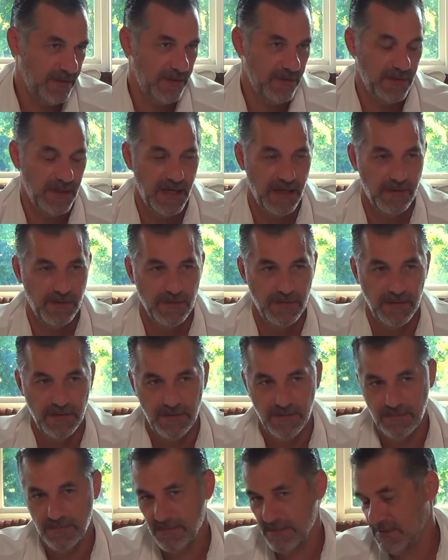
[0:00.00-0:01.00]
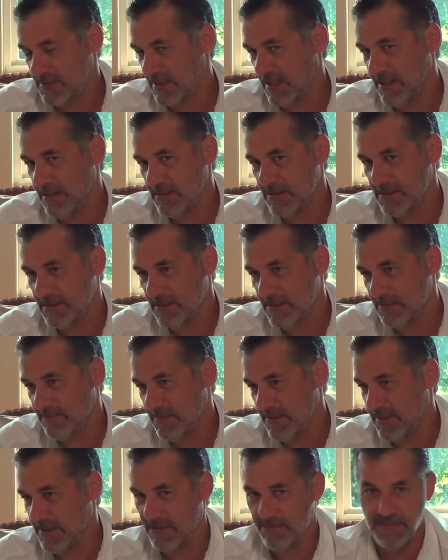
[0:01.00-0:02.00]
not only a scientist,
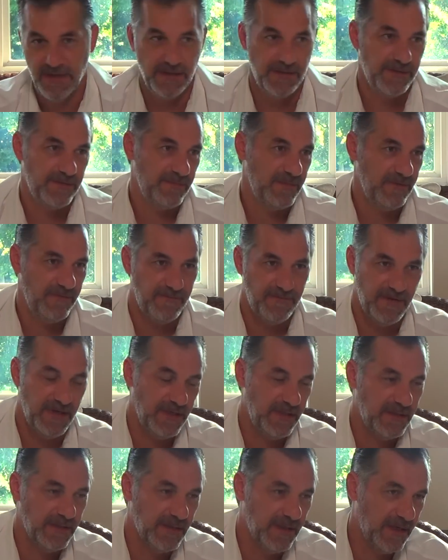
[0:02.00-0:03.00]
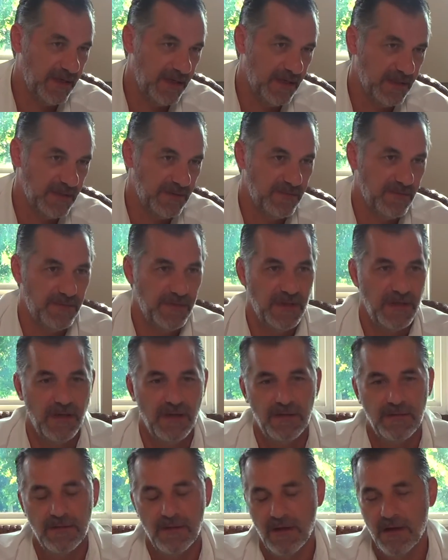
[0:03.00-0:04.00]
but like Benjamin Franklin, I guess, would be
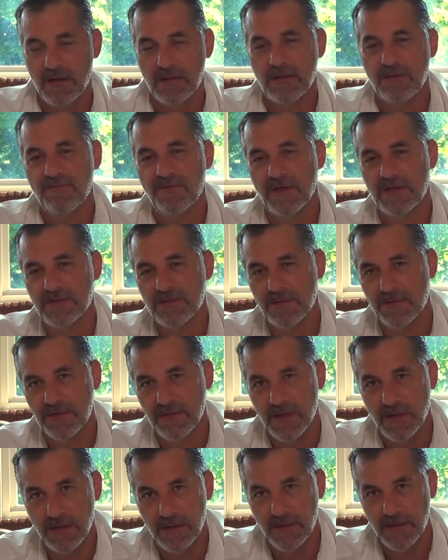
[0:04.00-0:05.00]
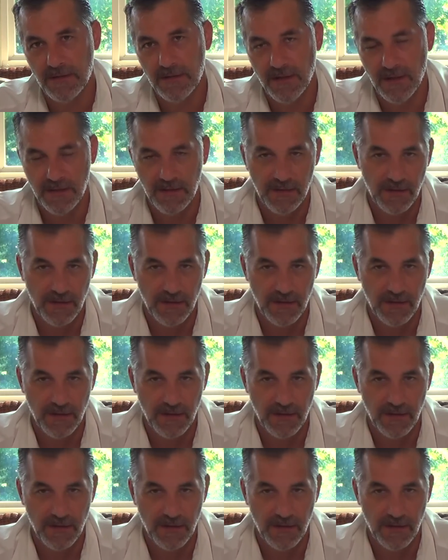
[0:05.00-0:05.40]
an unconventional thinker.